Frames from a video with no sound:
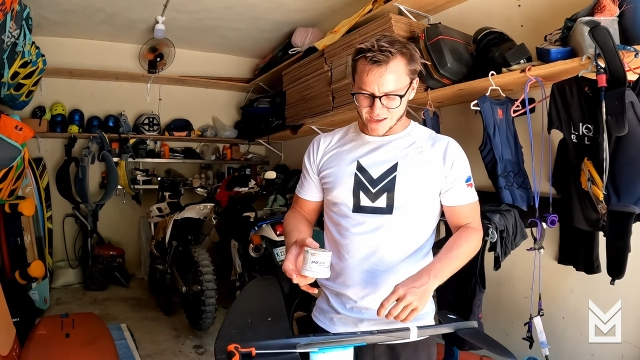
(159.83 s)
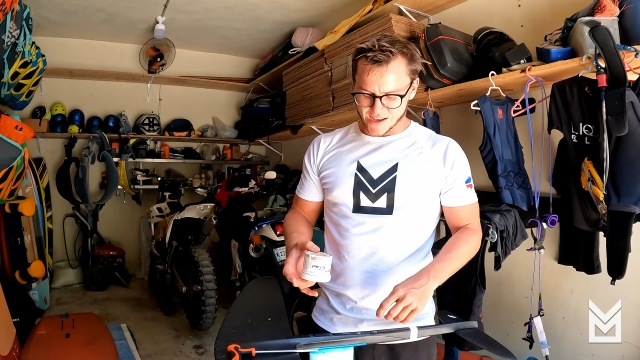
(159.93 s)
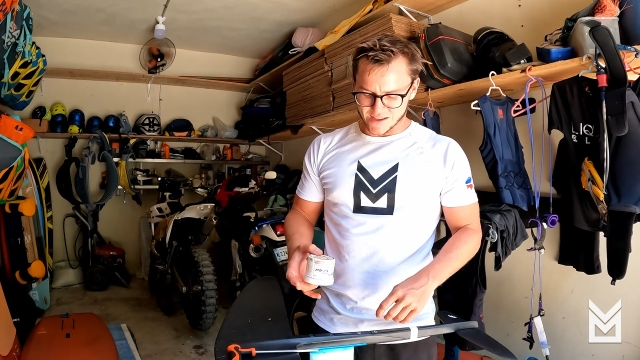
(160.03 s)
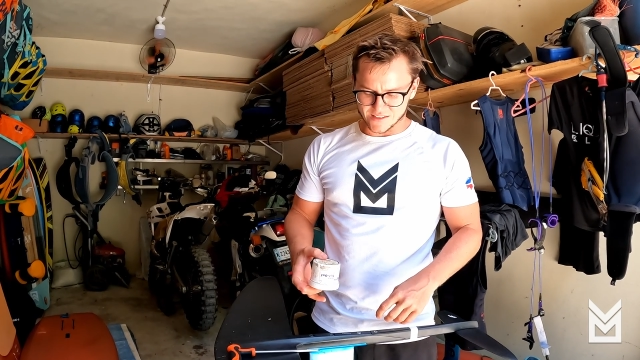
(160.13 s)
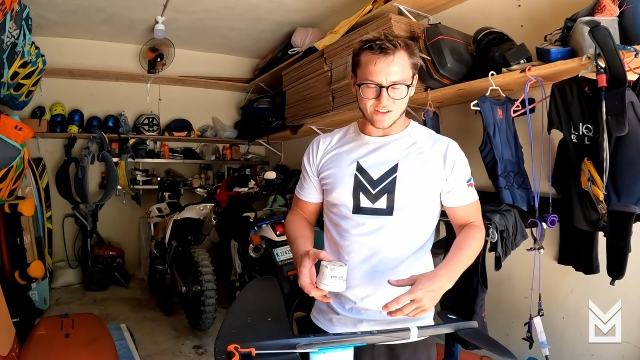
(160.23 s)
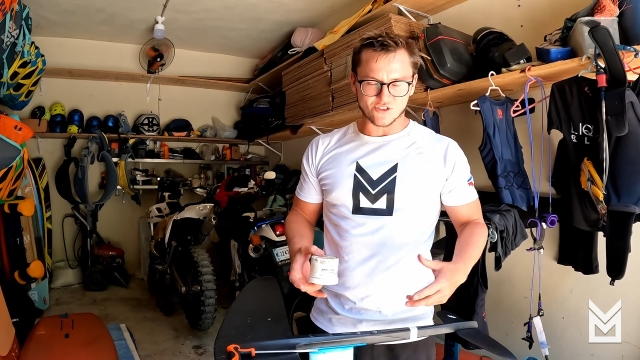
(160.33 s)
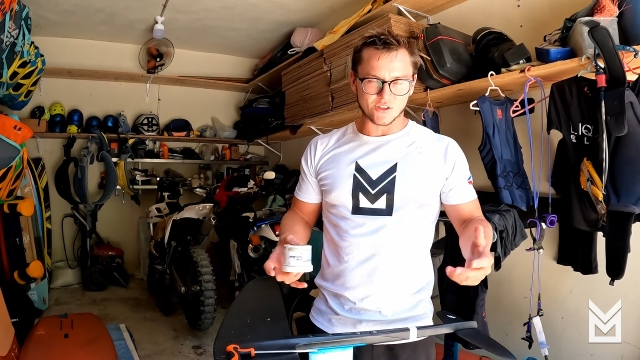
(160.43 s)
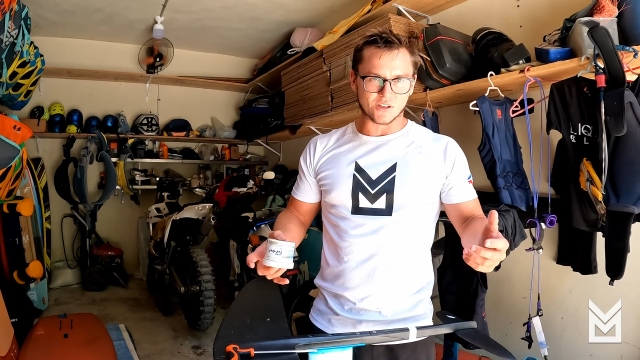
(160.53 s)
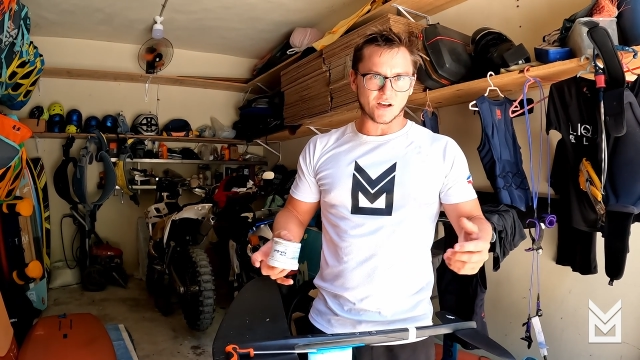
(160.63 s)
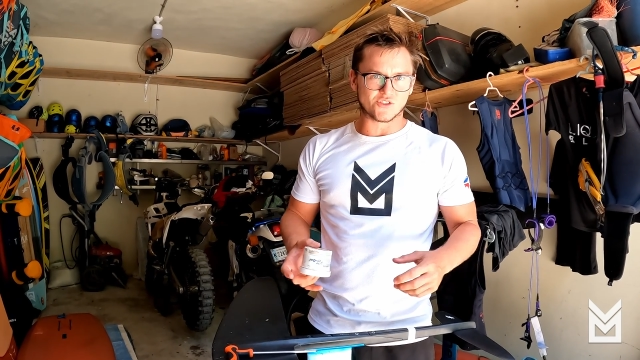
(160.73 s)
and
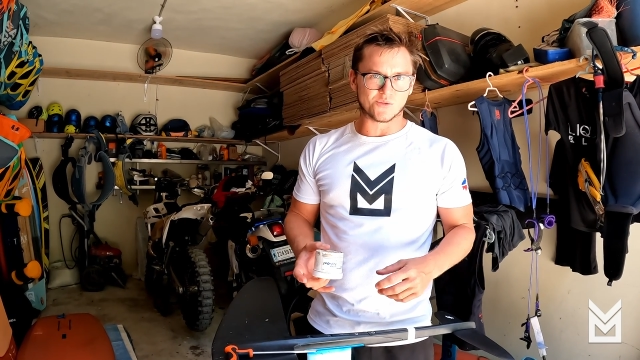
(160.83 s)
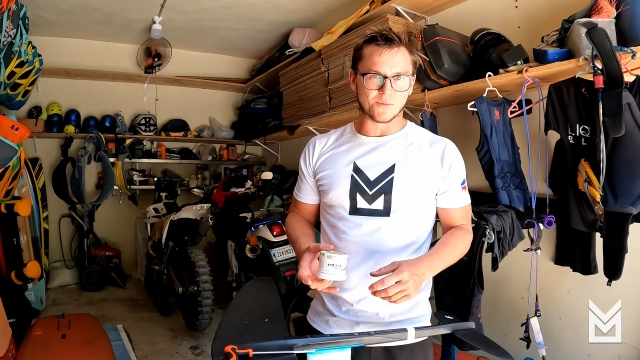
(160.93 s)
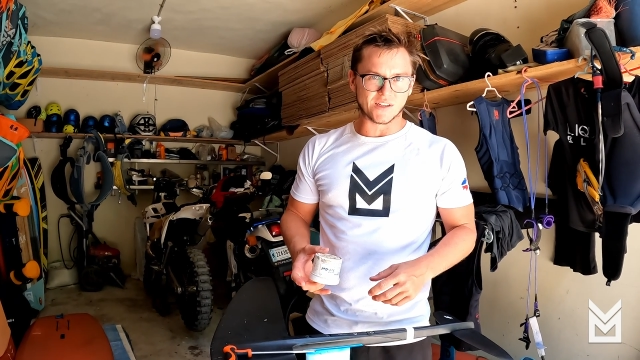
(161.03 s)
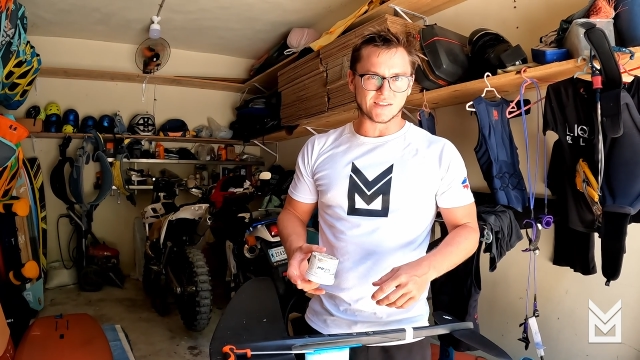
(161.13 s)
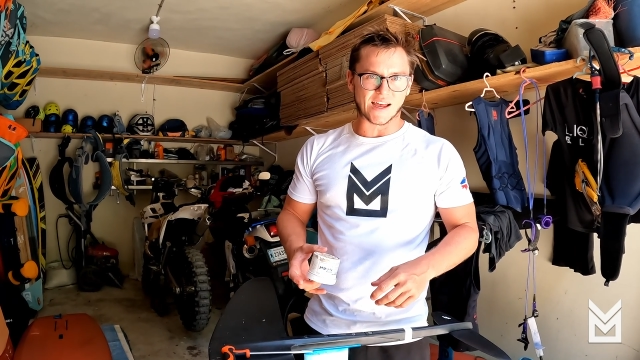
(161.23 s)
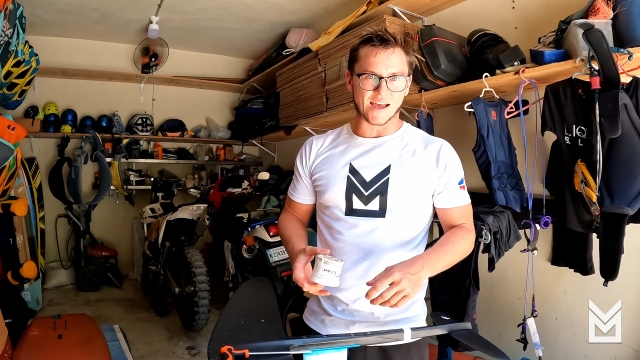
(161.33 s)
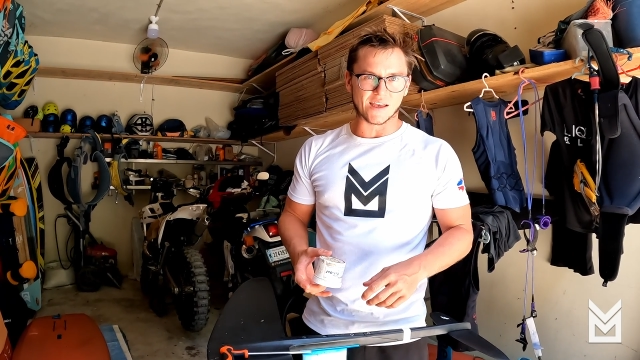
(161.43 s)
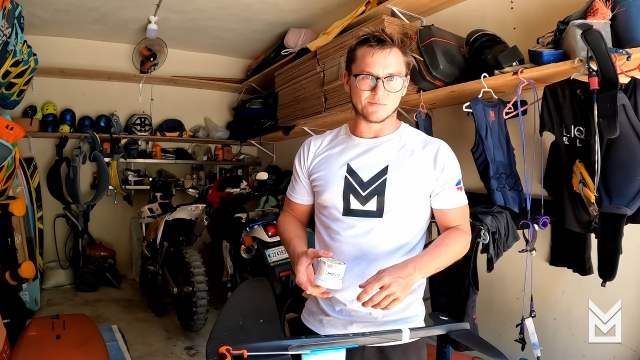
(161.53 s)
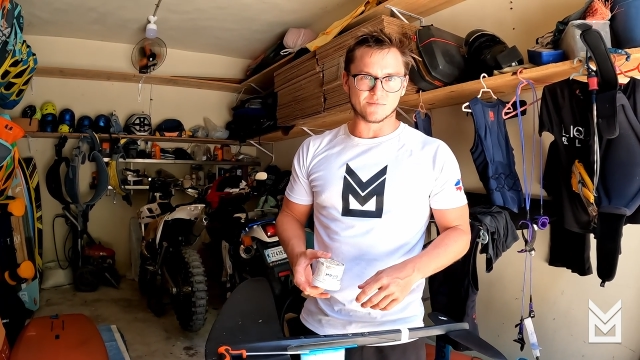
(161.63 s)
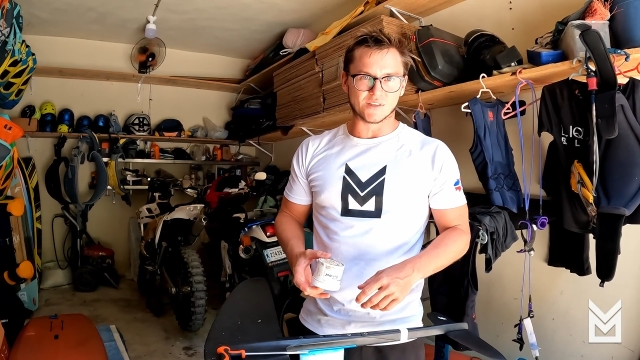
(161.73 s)
essentially it costs you money,
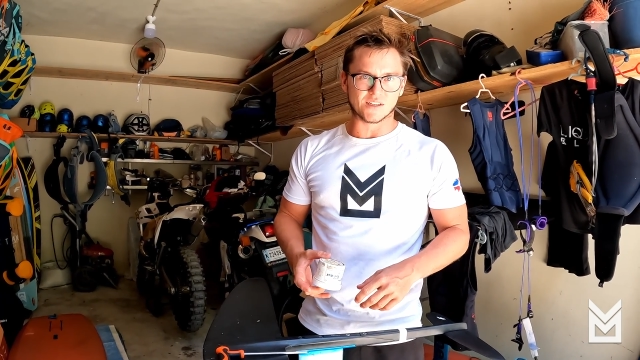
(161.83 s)
time,